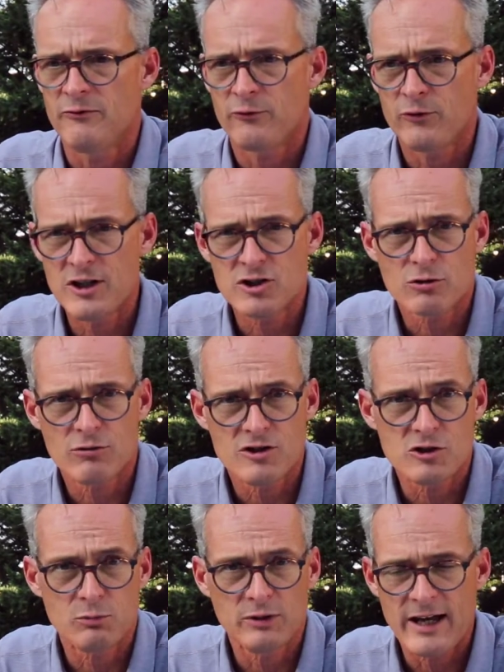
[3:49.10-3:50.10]
fresh
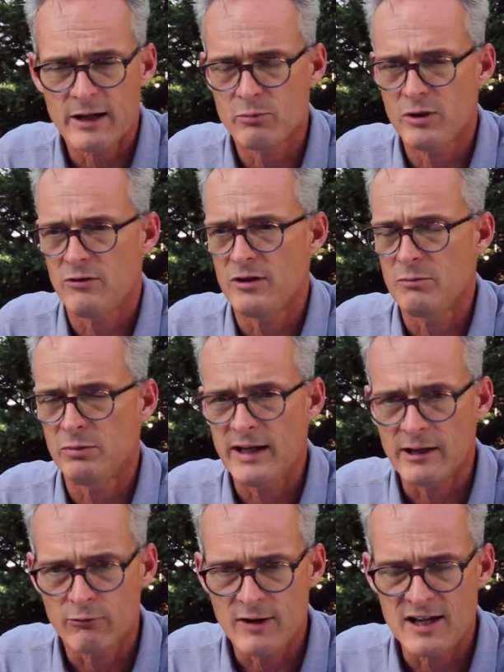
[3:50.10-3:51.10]
crushed blackberry,
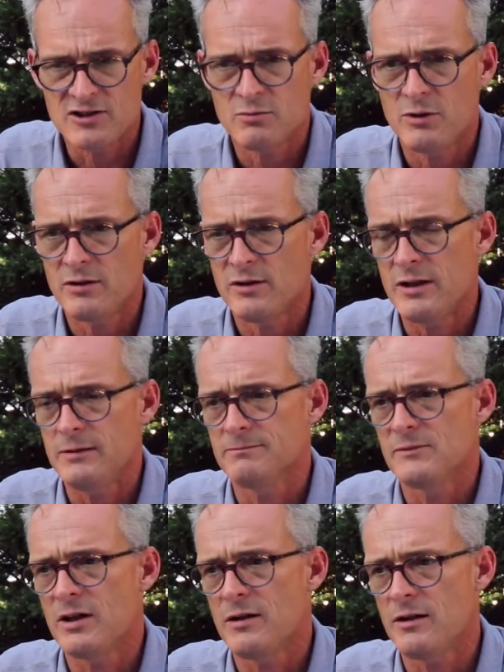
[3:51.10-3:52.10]
black raspberry,
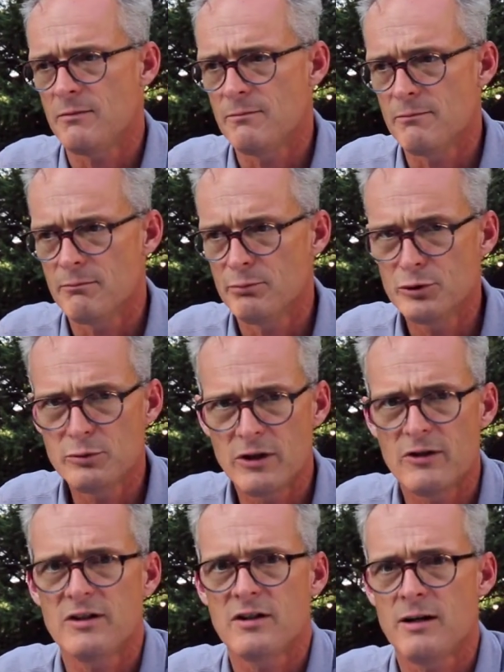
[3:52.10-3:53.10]

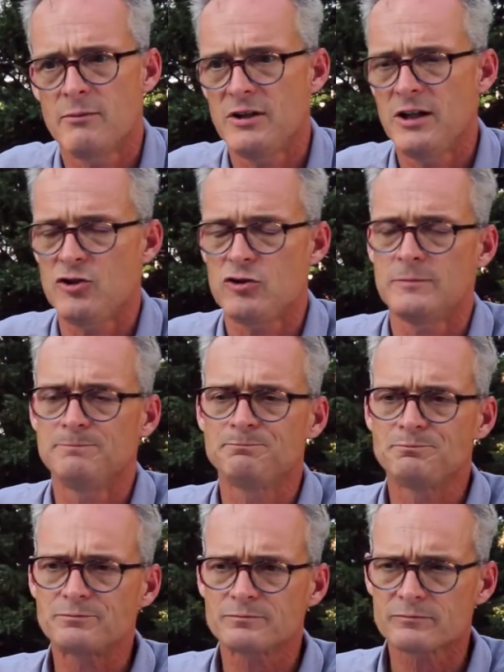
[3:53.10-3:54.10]
blueberry combination.
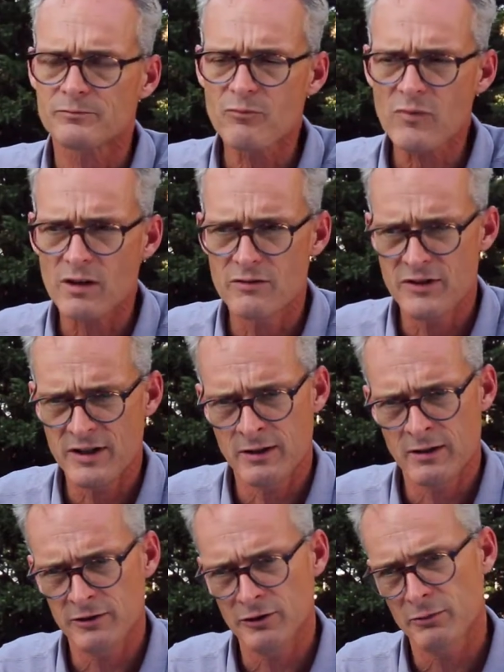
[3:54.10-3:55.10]

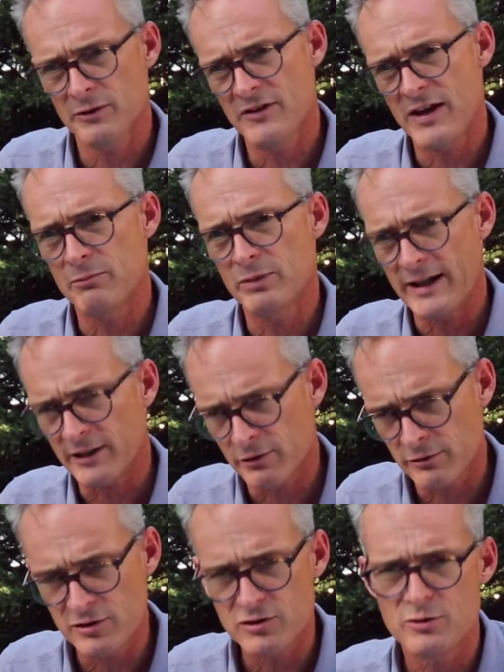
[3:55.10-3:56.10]
Then a little bit of that black
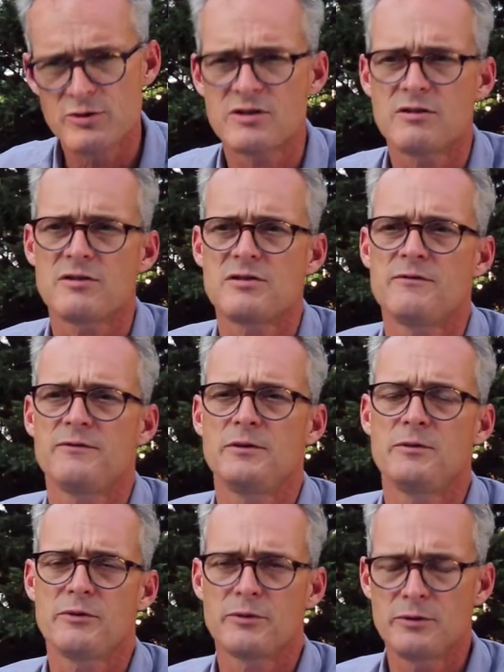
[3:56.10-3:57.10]
currant juice starts to
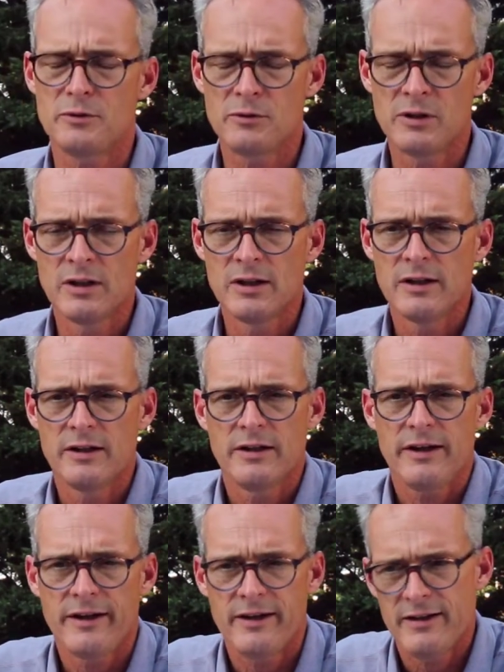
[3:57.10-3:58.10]
float through,
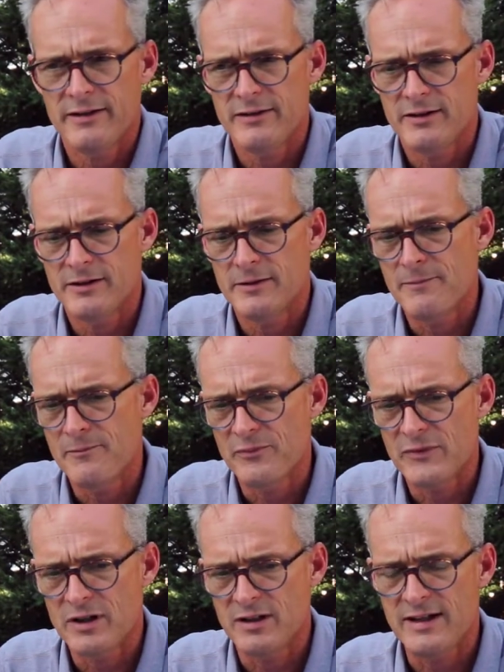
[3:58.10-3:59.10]
and
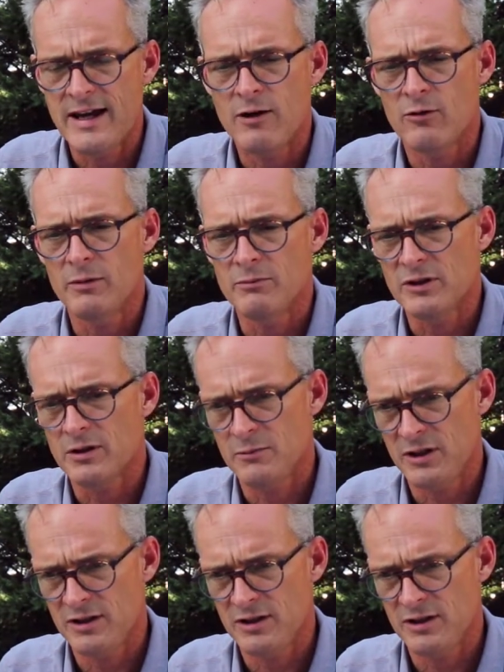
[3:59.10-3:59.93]
now I'm coming